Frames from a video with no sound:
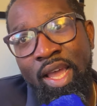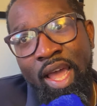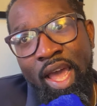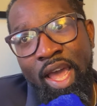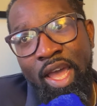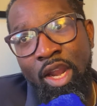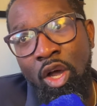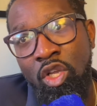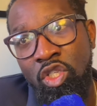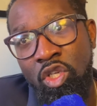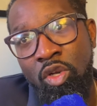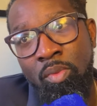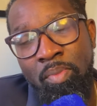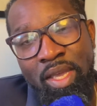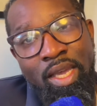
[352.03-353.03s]
and
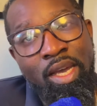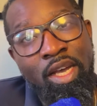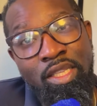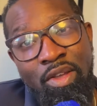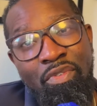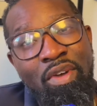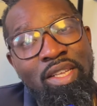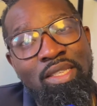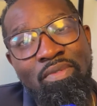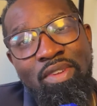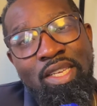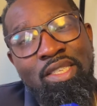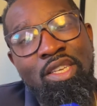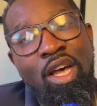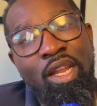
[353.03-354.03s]
also being a defensively
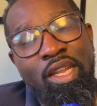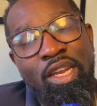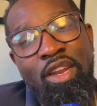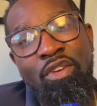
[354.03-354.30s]
solid